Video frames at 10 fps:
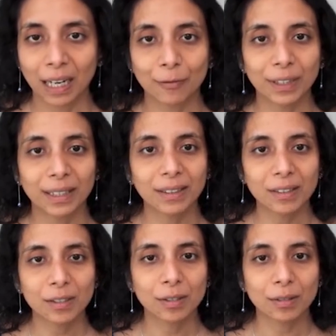And with
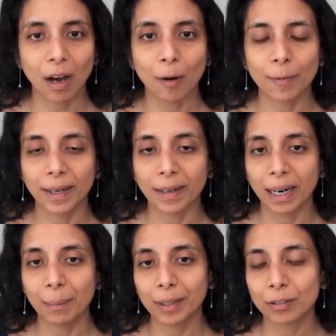this, we're
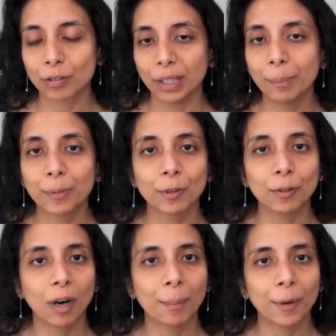able to
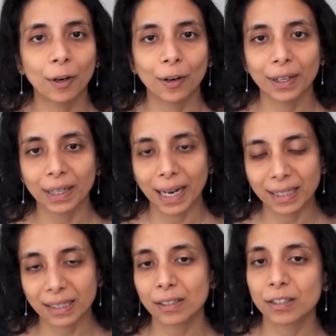improve upon
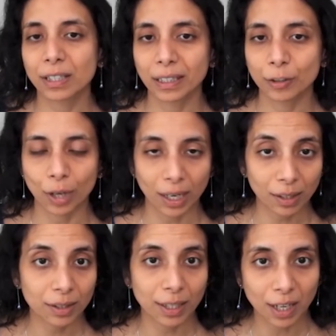existing
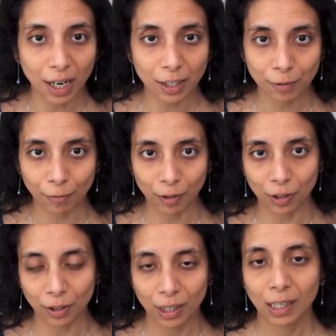drugs, such as
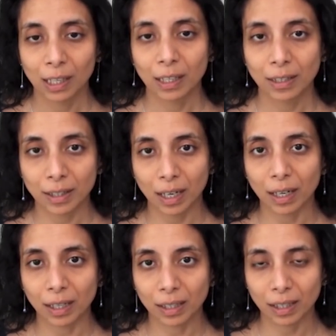for
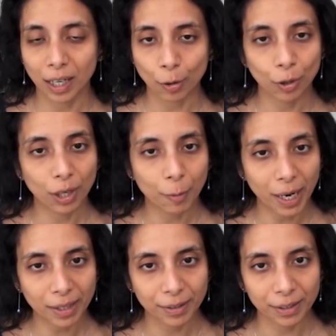
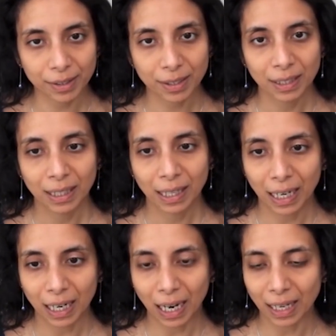coronavirus.
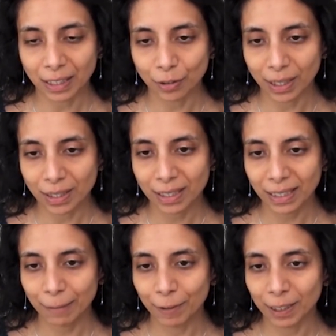And you can
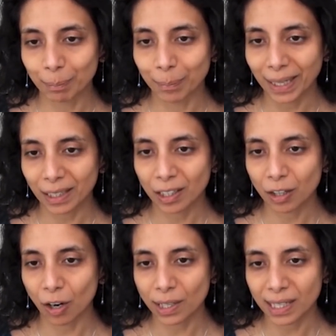see with better
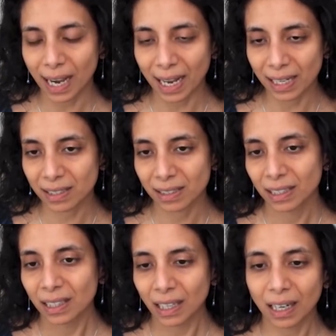contacts,